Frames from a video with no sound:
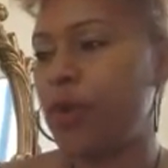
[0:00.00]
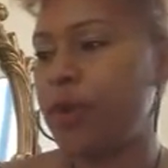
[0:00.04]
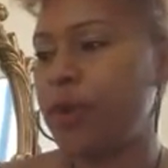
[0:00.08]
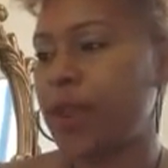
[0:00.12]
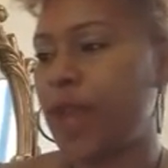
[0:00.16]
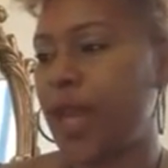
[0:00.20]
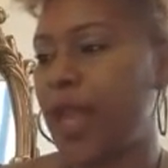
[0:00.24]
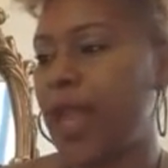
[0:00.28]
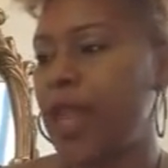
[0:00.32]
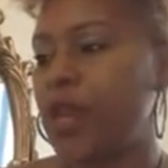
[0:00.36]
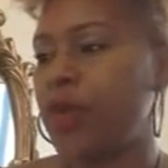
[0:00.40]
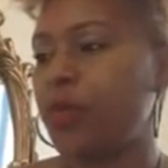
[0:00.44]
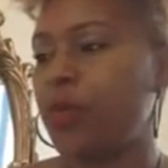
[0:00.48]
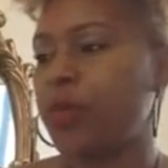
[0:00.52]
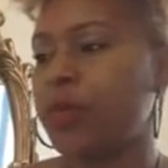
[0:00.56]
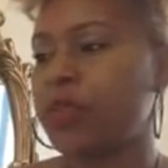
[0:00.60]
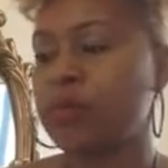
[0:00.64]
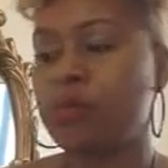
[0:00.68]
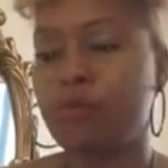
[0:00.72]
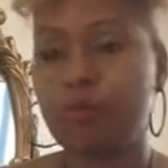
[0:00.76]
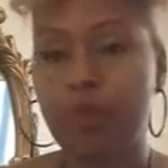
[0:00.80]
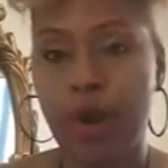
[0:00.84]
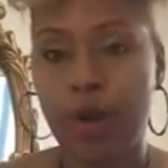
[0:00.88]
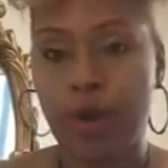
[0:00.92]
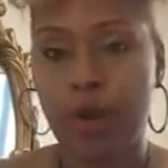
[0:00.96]
night was
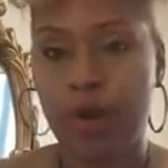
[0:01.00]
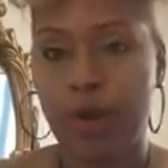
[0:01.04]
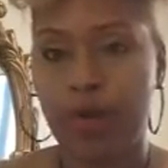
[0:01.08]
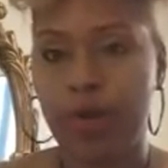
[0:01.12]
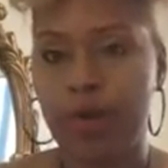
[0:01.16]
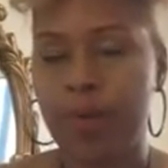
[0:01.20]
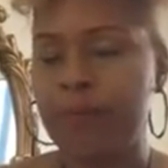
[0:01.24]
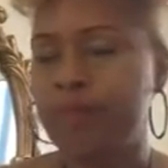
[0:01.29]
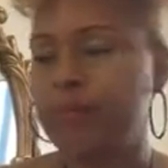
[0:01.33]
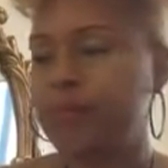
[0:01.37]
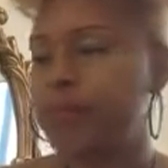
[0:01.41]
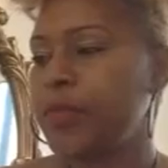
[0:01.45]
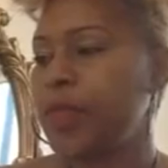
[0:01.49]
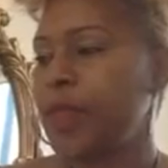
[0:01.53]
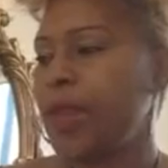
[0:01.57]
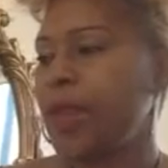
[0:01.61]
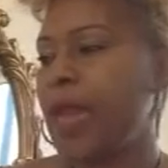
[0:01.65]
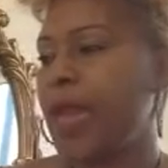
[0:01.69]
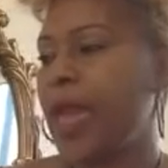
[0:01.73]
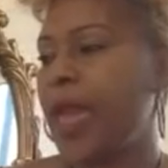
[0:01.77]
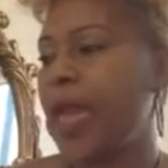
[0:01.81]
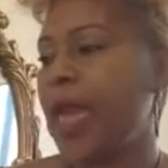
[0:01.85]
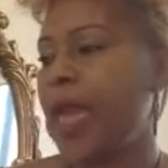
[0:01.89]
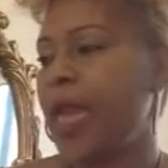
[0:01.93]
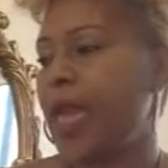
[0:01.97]
myrrh.
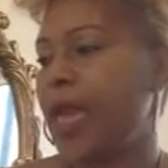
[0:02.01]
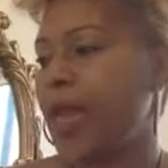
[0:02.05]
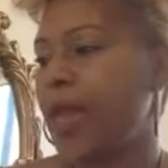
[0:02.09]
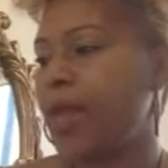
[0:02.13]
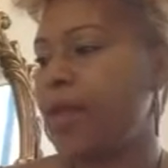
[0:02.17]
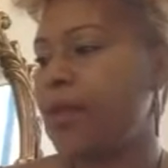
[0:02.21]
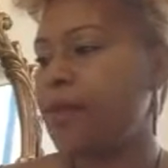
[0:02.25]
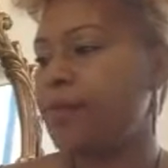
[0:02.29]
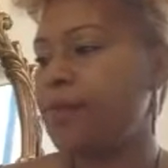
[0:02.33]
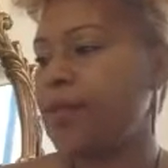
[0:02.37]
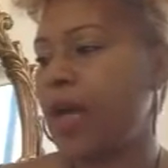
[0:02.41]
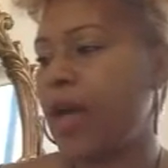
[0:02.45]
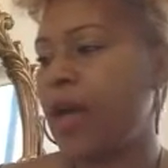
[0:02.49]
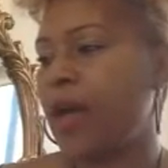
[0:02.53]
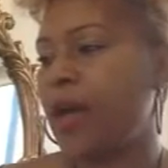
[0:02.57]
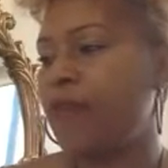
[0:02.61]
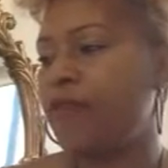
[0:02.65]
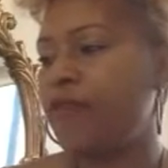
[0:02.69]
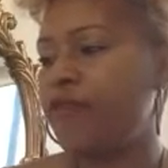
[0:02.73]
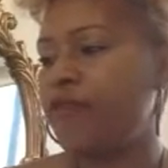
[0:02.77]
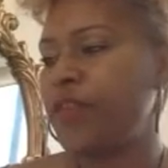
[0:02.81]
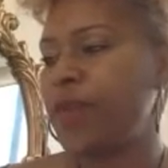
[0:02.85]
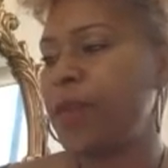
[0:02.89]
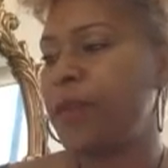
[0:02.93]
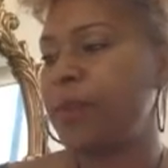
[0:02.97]
And
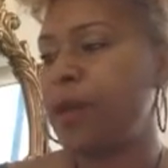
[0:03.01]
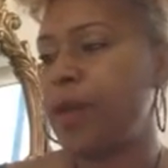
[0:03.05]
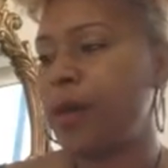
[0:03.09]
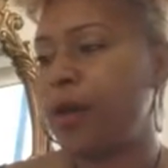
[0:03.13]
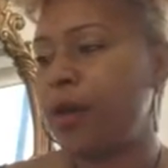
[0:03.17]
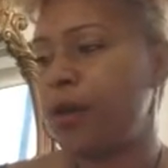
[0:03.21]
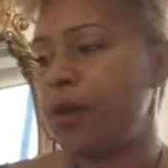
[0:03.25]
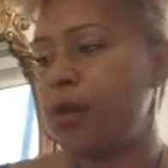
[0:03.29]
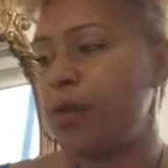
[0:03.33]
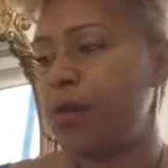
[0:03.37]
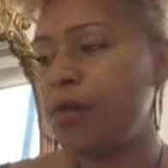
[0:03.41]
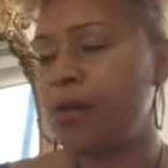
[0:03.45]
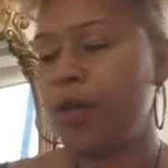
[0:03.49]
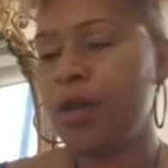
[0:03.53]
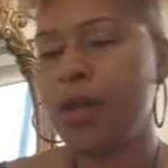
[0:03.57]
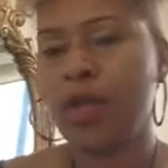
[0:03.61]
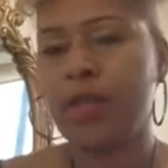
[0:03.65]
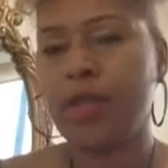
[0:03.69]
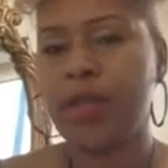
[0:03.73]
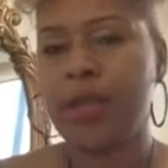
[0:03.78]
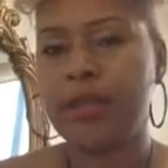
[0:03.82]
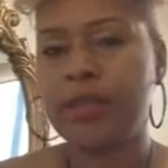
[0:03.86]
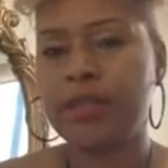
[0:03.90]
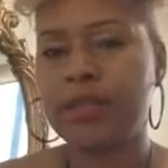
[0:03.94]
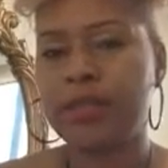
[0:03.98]
female
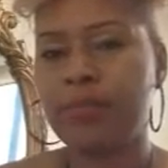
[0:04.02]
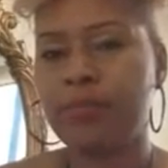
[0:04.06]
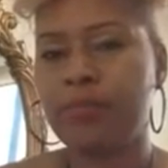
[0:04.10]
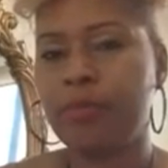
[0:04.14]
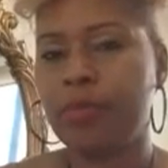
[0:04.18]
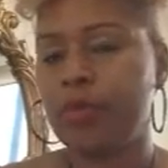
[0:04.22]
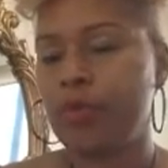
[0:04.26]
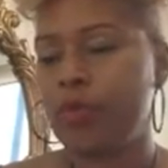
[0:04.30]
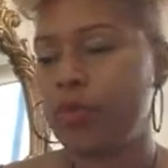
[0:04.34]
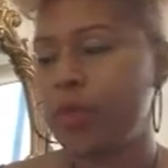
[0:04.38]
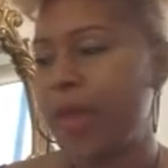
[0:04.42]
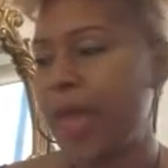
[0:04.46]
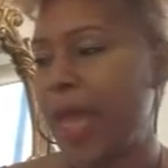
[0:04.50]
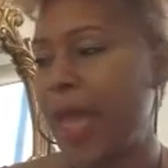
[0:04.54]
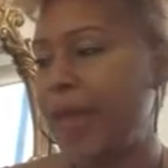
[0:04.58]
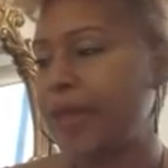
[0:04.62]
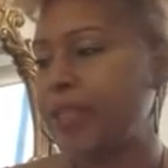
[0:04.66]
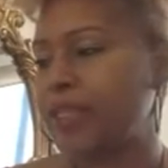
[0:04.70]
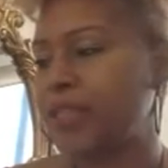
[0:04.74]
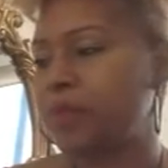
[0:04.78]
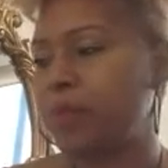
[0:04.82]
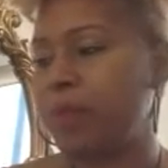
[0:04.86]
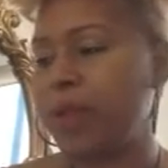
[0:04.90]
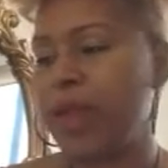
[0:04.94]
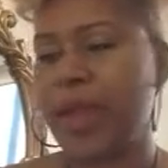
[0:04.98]
It's a moon
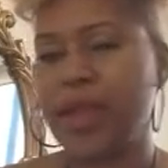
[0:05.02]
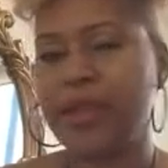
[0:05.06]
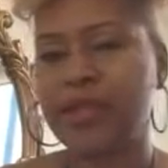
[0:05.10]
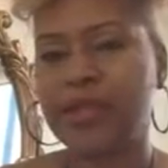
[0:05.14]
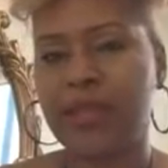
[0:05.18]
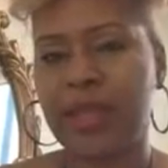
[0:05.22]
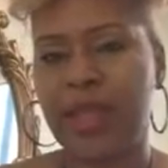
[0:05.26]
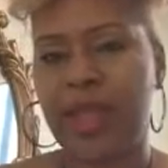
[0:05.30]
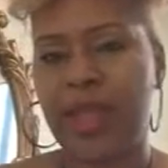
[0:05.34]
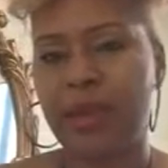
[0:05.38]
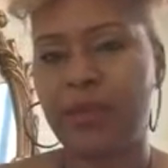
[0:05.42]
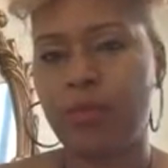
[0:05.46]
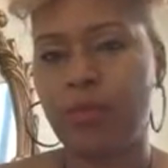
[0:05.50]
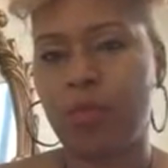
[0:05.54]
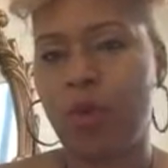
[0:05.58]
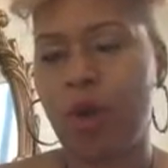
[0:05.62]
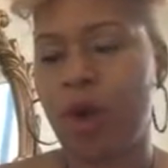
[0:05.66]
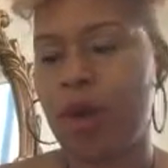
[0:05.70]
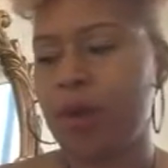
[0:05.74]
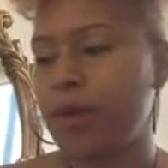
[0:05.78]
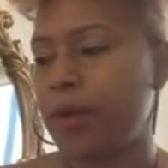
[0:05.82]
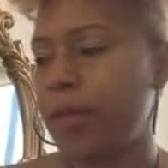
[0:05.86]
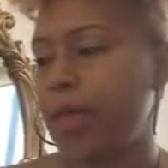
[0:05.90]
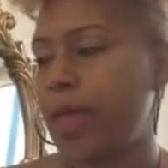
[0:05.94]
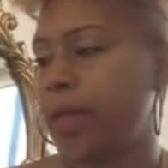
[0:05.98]
aspect and
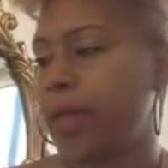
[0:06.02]
water